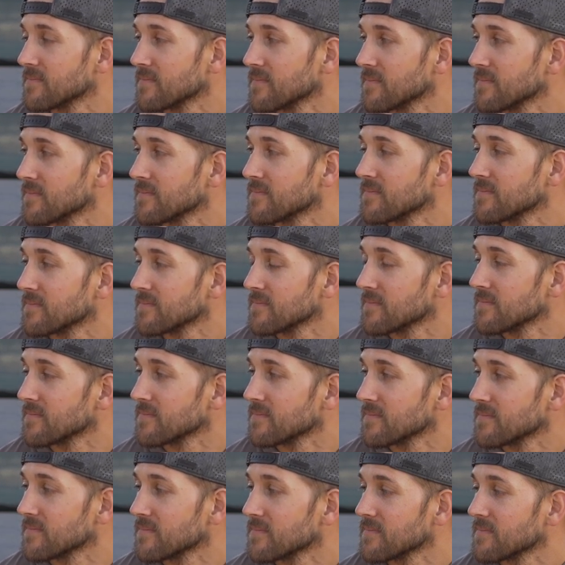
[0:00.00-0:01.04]

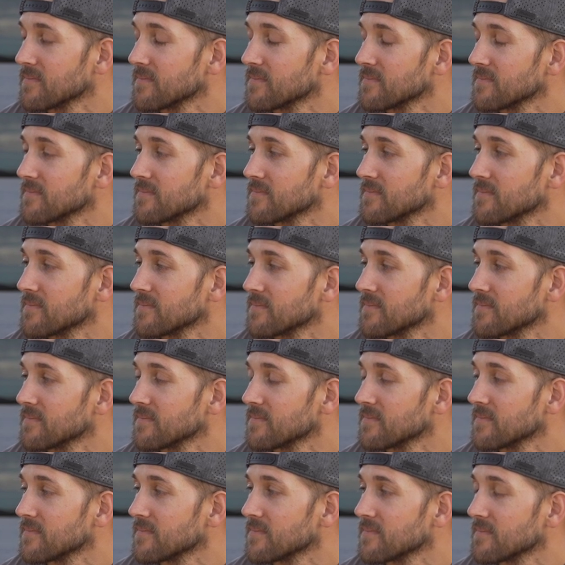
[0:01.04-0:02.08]

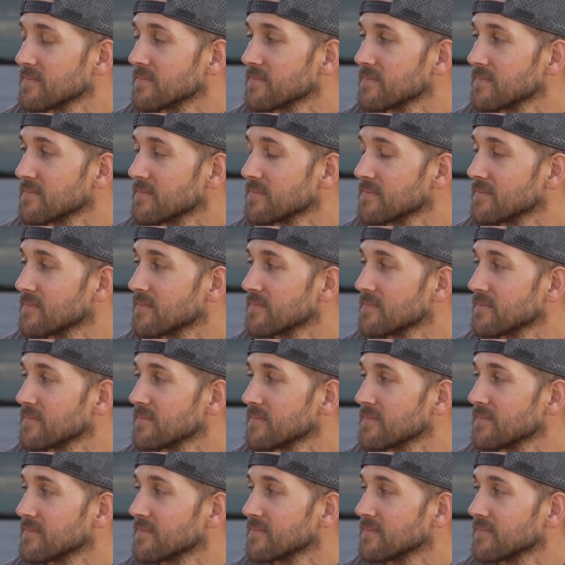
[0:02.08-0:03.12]

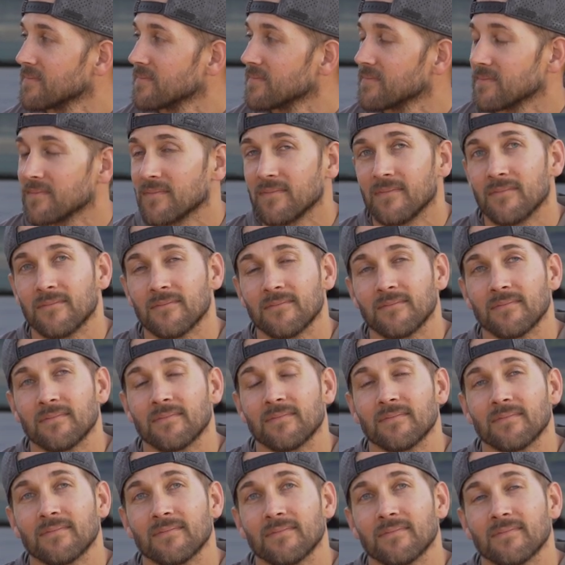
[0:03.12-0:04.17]

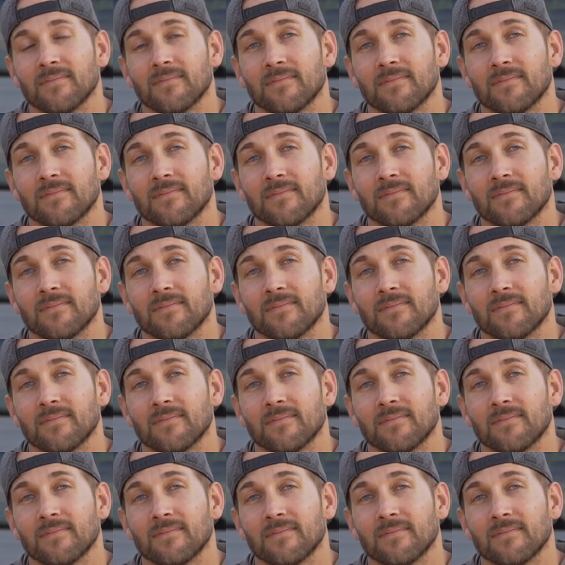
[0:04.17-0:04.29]
This person isn't speaking.